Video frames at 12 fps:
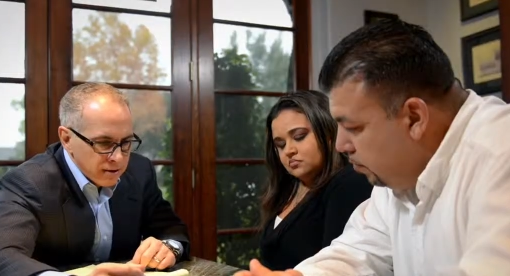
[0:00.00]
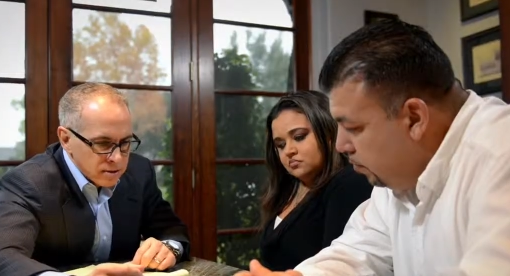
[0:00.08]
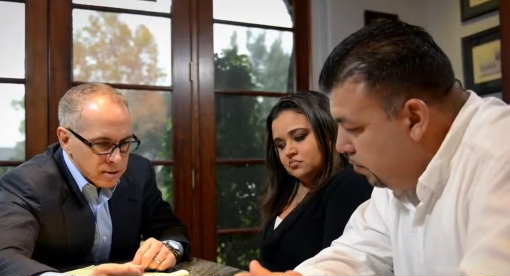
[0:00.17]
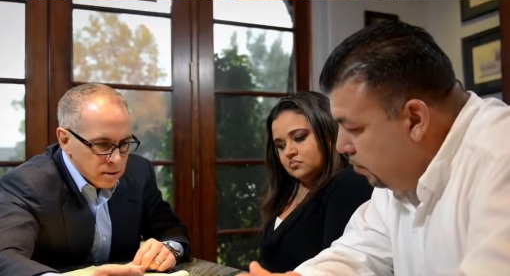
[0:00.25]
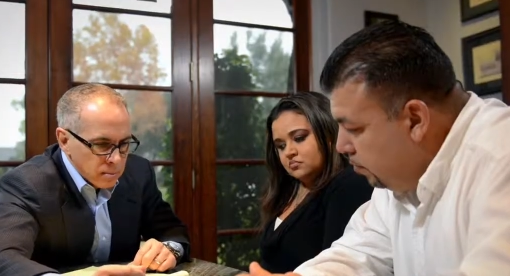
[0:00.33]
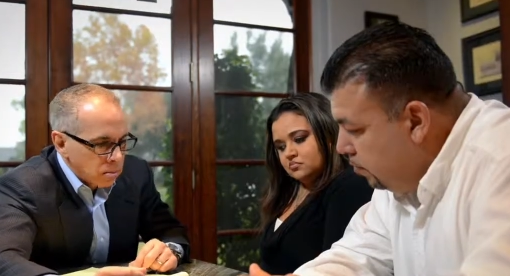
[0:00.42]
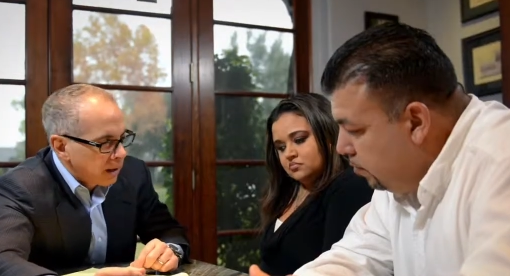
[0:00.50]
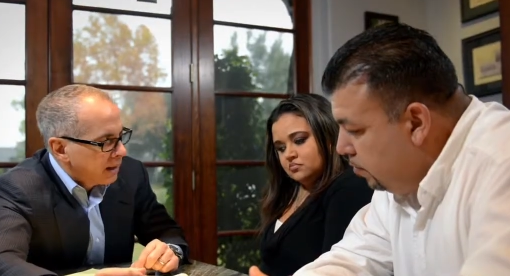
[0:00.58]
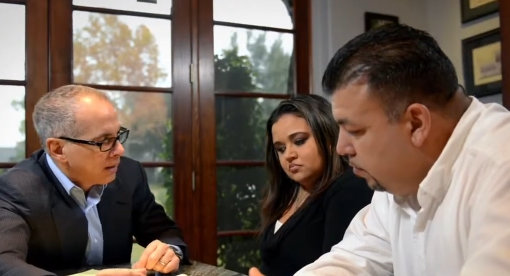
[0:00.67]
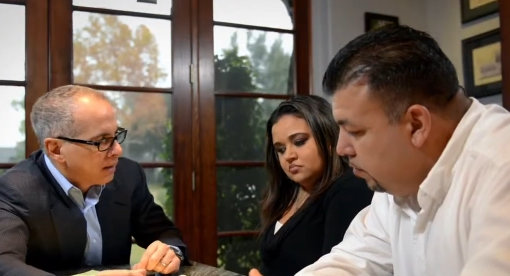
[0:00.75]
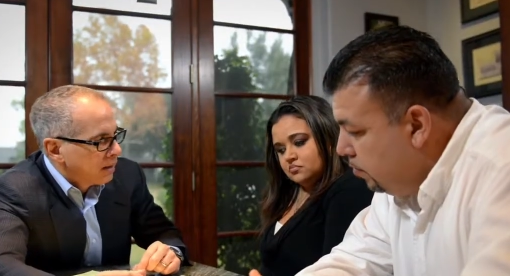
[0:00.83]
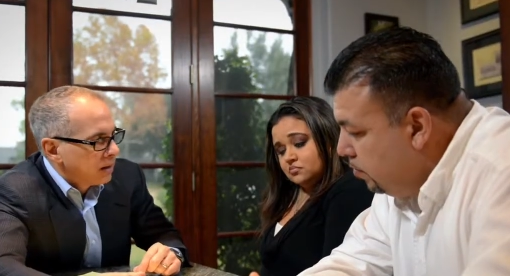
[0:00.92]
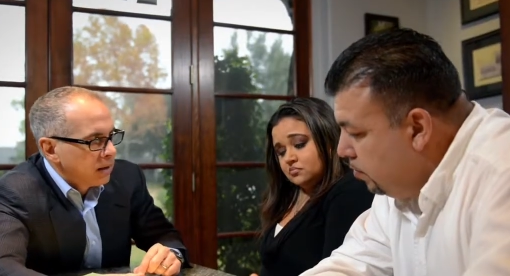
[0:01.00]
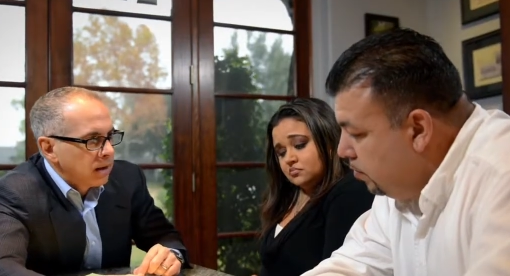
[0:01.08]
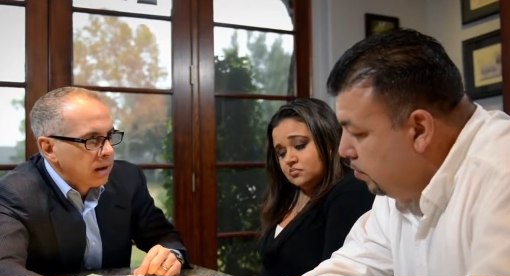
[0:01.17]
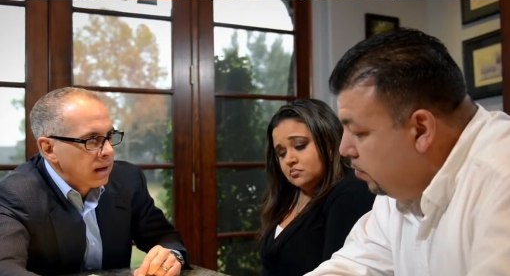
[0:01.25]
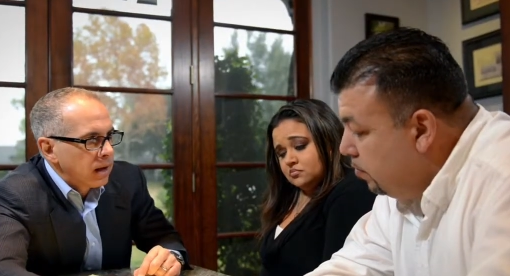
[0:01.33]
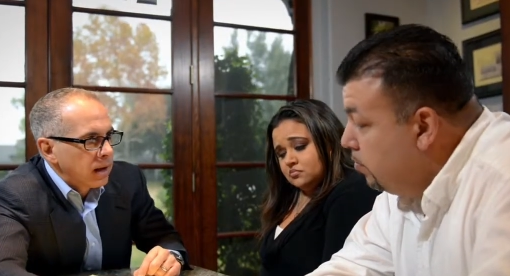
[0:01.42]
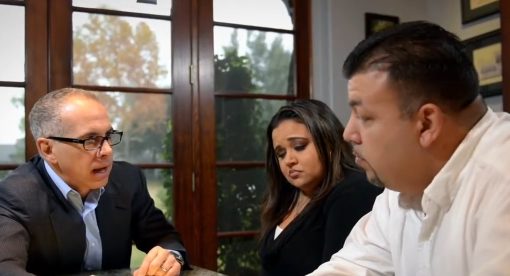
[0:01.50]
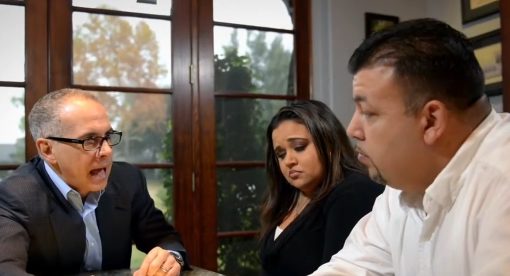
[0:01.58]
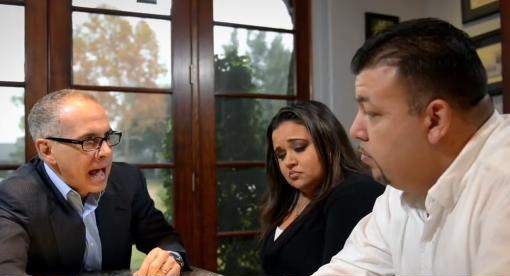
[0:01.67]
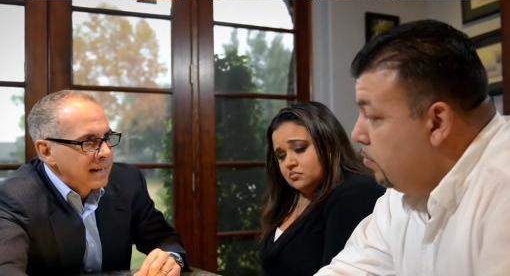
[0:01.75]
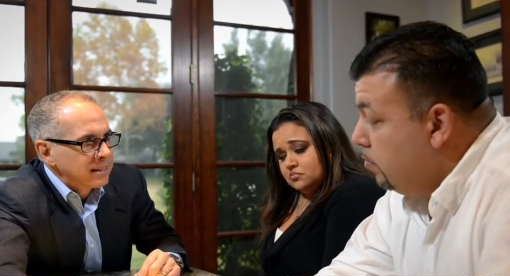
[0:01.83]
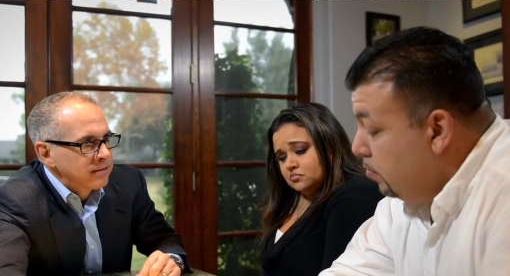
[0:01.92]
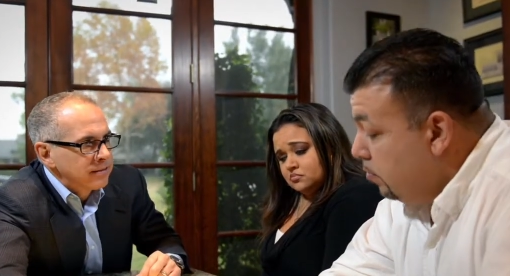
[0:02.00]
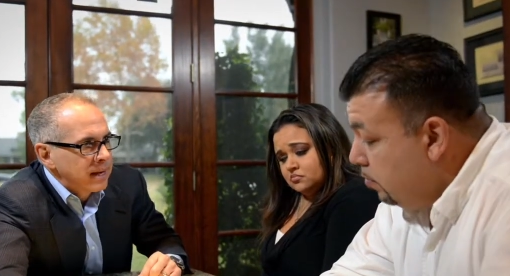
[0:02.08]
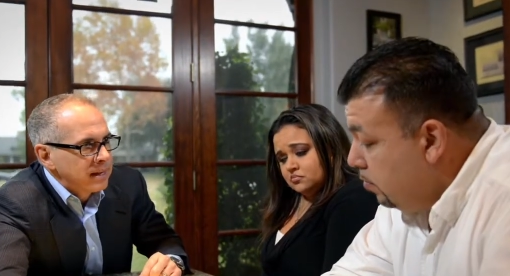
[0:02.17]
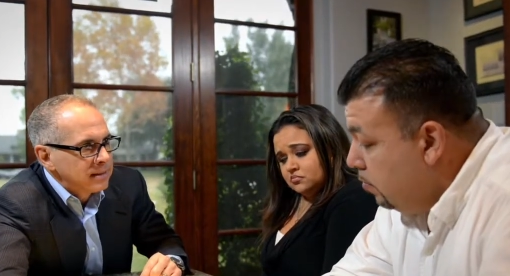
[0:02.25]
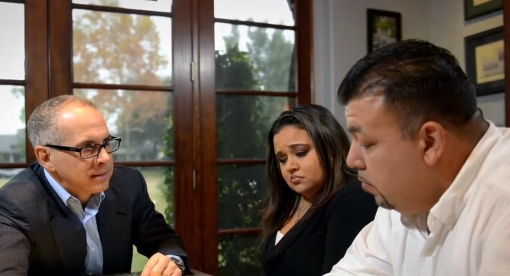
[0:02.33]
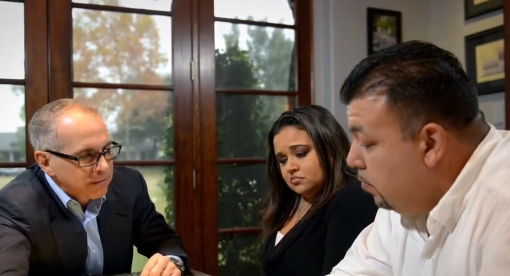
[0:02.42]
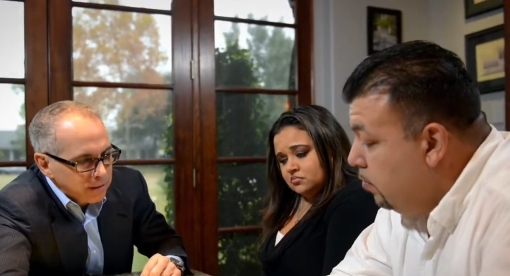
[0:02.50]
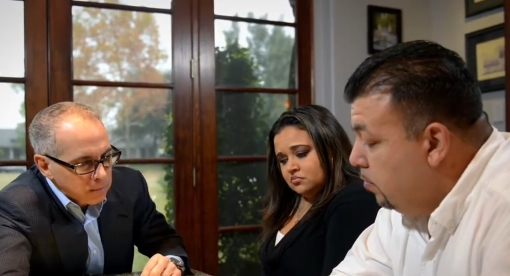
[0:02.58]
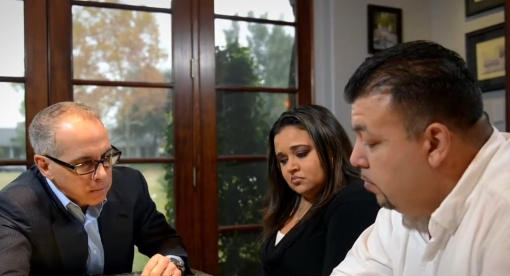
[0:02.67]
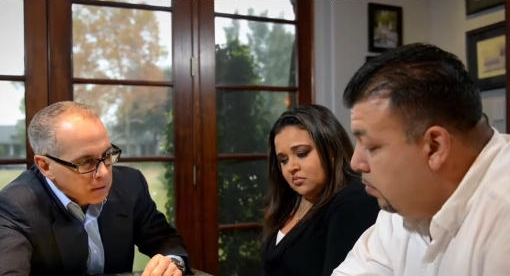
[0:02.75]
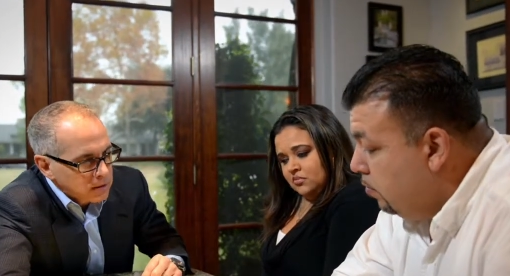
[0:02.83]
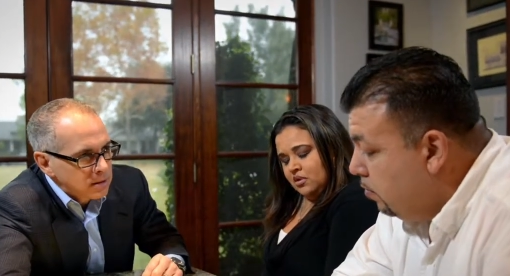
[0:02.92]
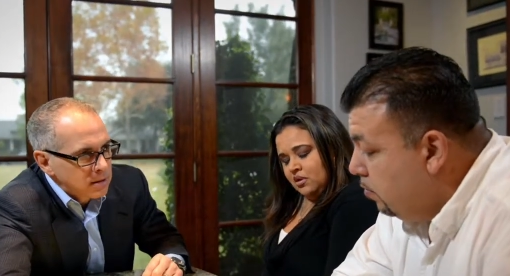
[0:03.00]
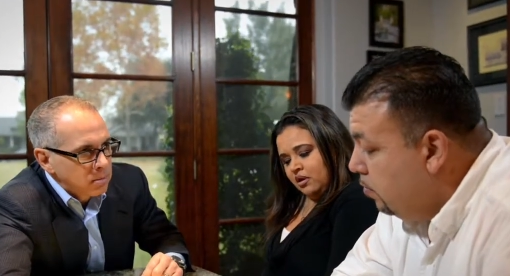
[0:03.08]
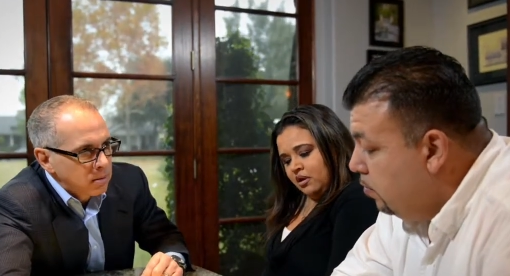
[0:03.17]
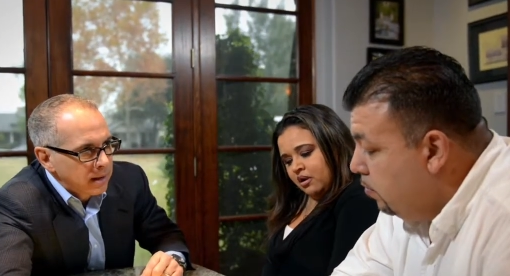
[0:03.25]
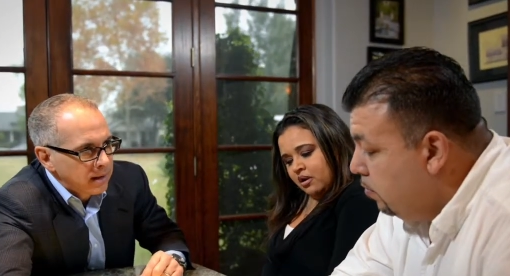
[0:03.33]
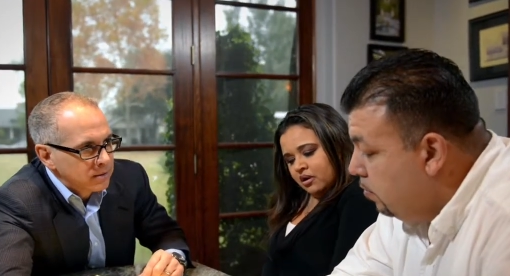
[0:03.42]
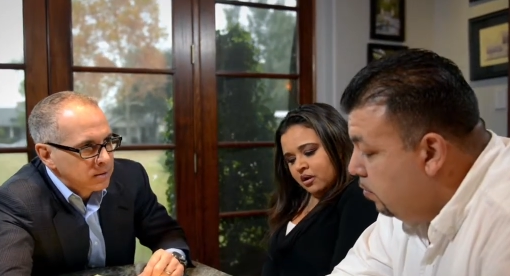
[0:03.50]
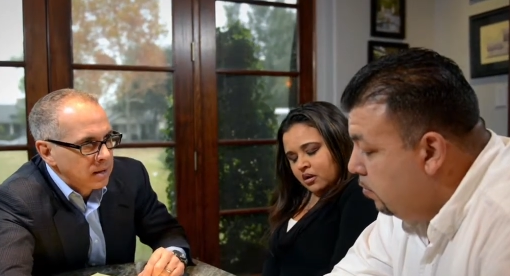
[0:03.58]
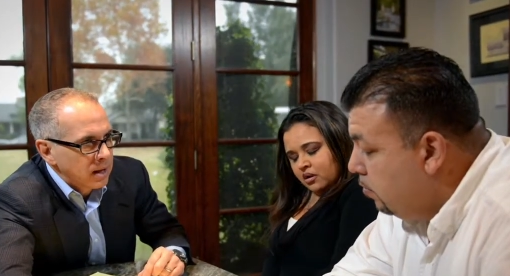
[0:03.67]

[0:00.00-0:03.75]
Speaker 1: that helps, and to be a lawyer and also to be